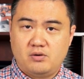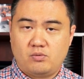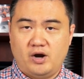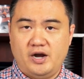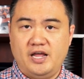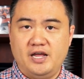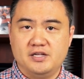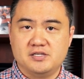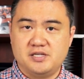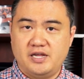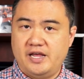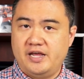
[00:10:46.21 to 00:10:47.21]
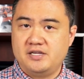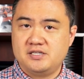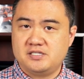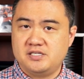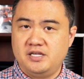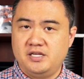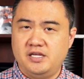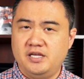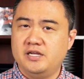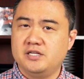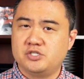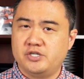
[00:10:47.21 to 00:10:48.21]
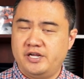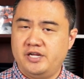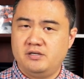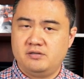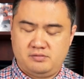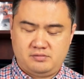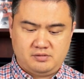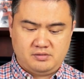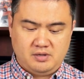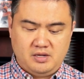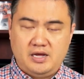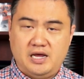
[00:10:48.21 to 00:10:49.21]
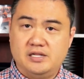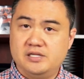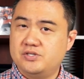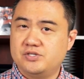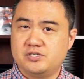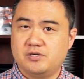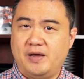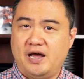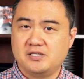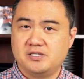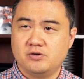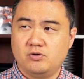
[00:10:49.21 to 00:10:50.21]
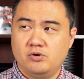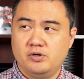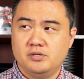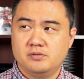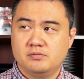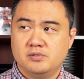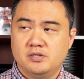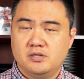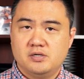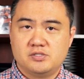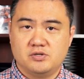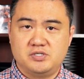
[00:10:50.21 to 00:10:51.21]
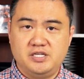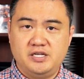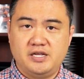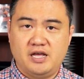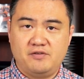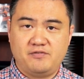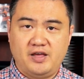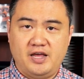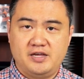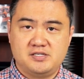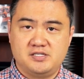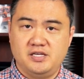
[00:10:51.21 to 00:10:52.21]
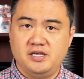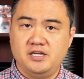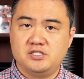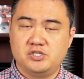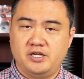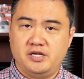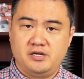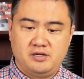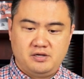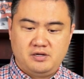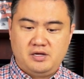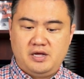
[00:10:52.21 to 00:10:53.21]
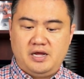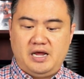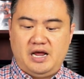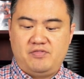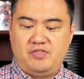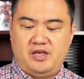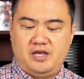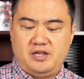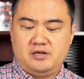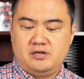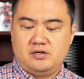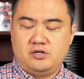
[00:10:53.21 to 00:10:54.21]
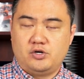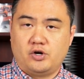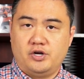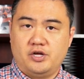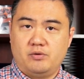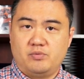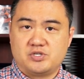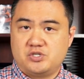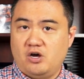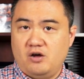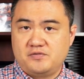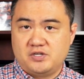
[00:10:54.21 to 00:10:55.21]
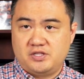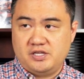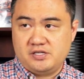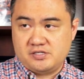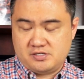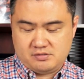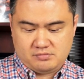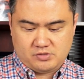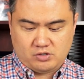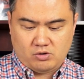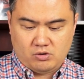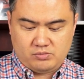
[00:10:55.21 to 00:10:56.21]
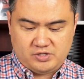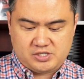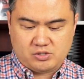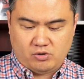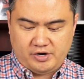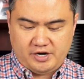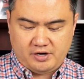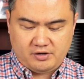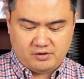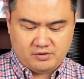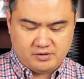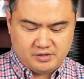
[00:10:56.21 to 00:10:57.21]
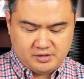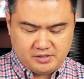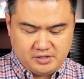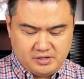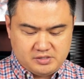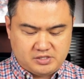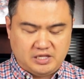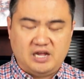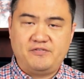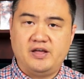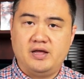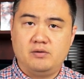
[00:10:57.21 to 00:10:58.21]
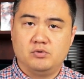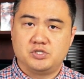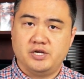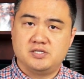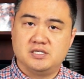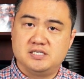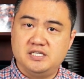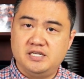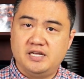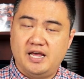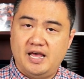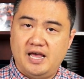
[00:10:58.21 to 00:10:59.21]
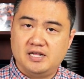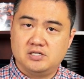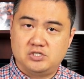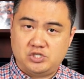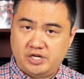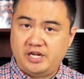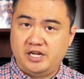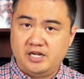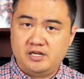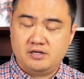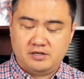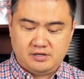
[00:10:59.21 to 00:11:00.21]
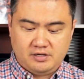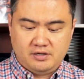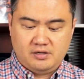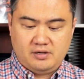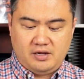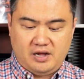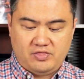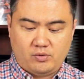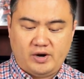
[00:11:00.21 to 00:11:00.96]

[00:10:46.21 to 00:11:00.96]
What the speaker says: right hand is A, C, E, G, and this is just a passing chord. So D, F, A, C, E, G, and then you're going to resolve to this chord here. So the left hand will change to D, G, and the